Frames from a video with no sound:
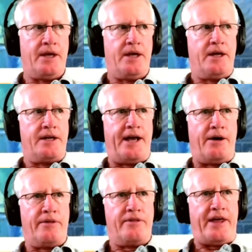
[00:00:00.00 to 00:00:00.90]

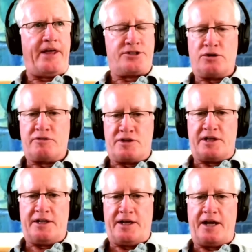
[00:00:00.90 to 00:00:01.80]
Now, that's
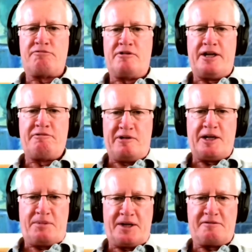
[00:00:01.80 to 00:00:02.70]
obviously a really, really
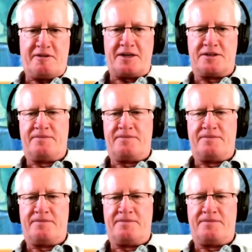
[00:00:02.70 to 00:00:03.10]
big event.